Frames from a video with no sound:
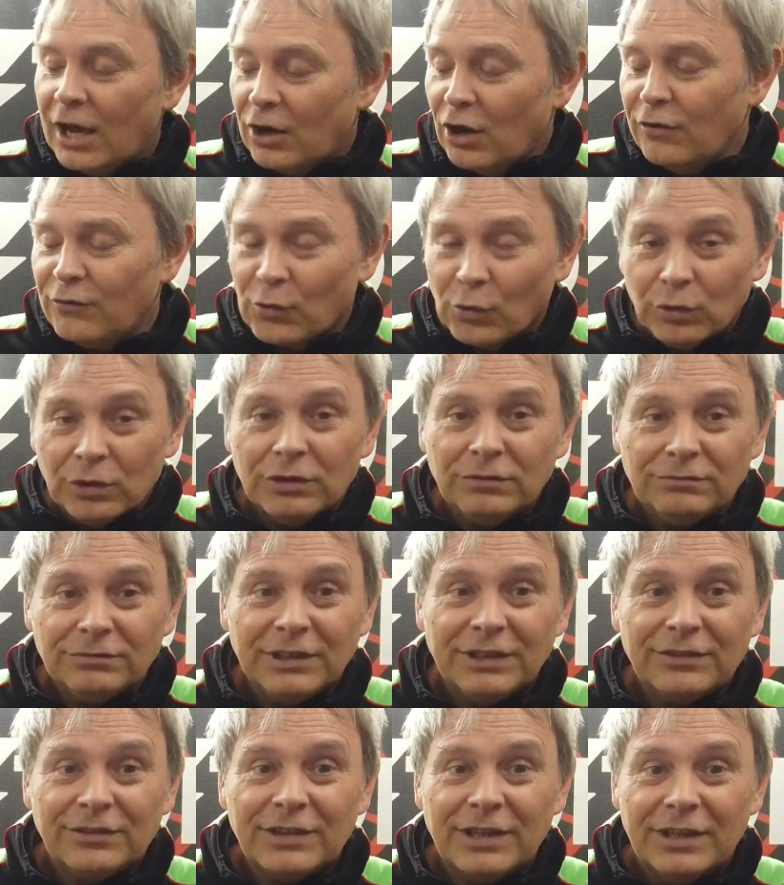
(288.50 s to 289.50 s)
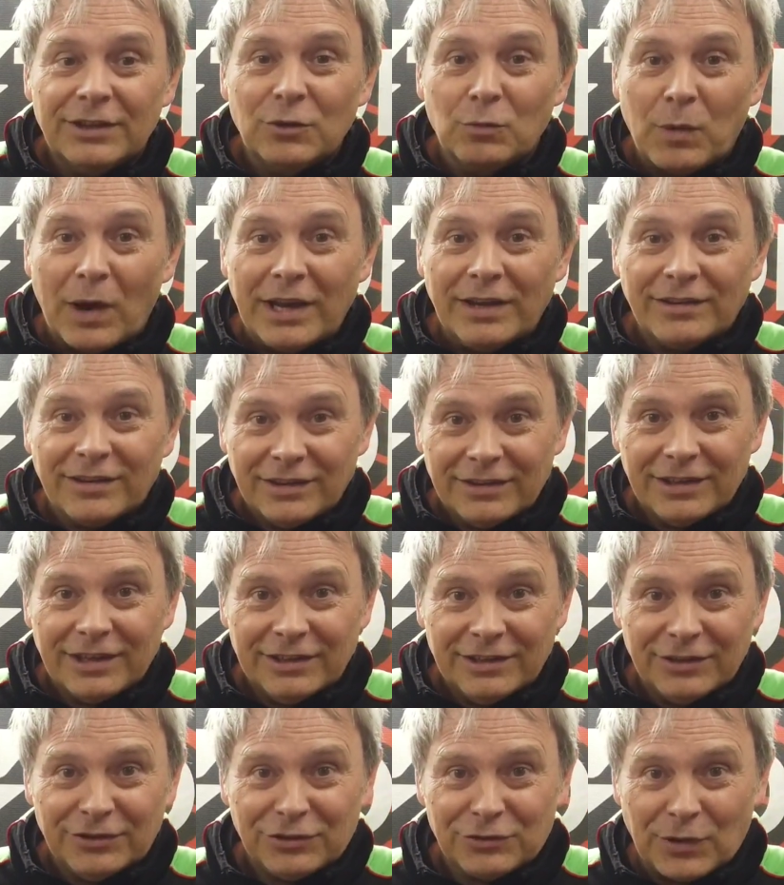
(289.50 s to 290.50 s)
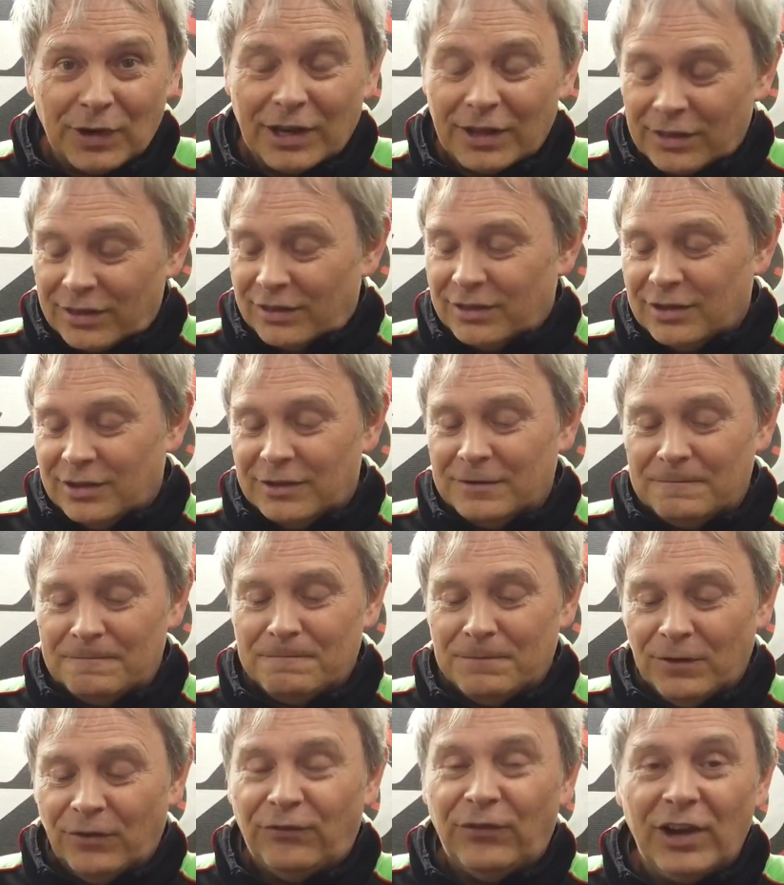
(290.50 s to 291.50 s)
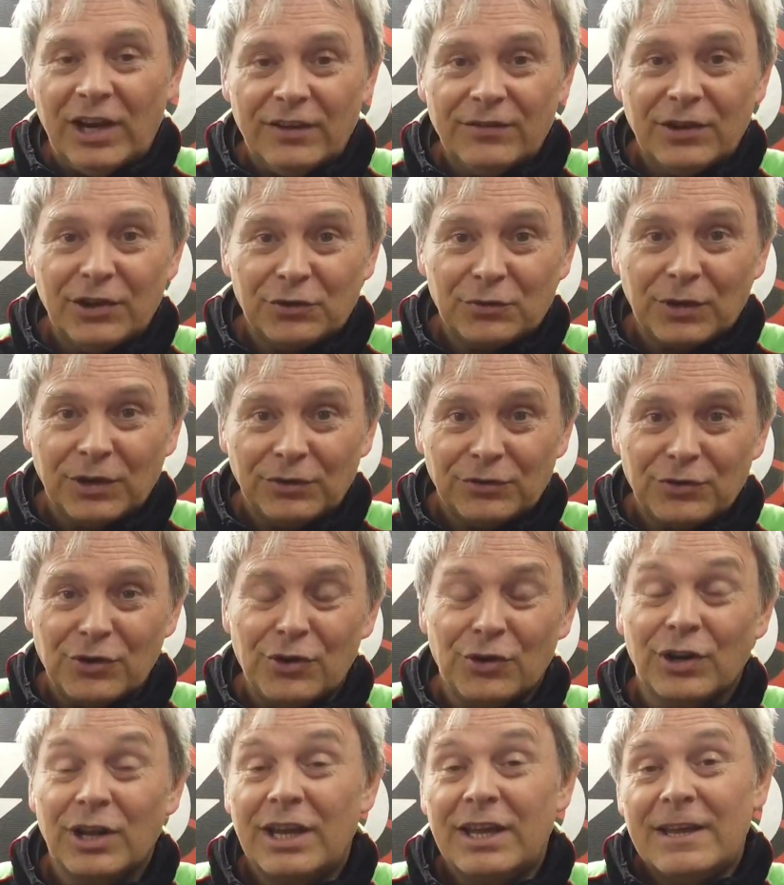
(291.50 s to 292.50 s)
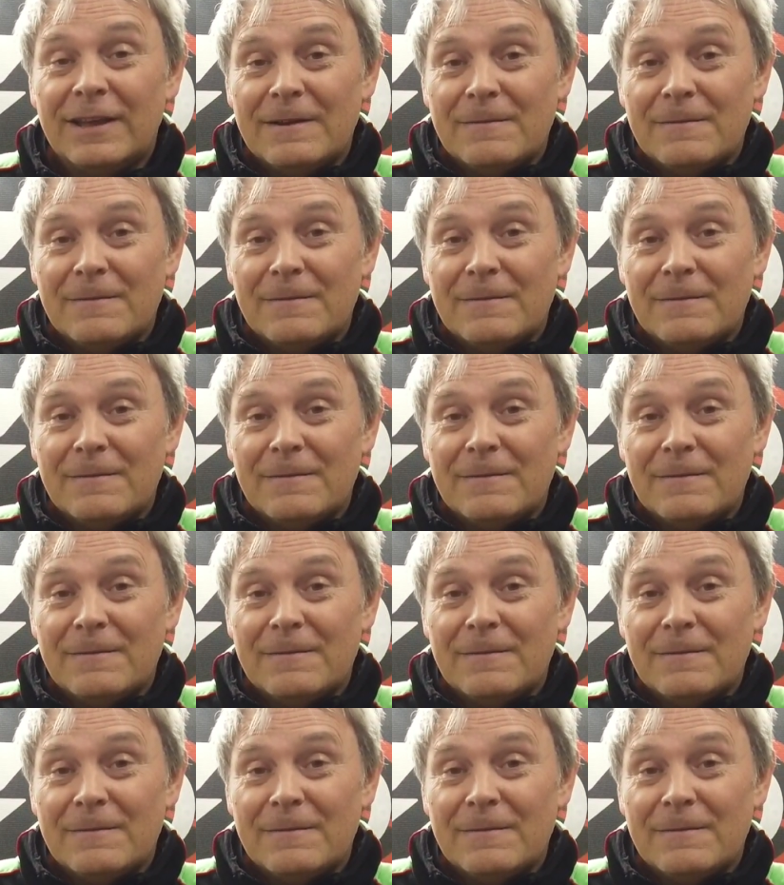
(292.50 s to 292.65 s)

And overall, it's the weight and the strength and the feel of it is very strong.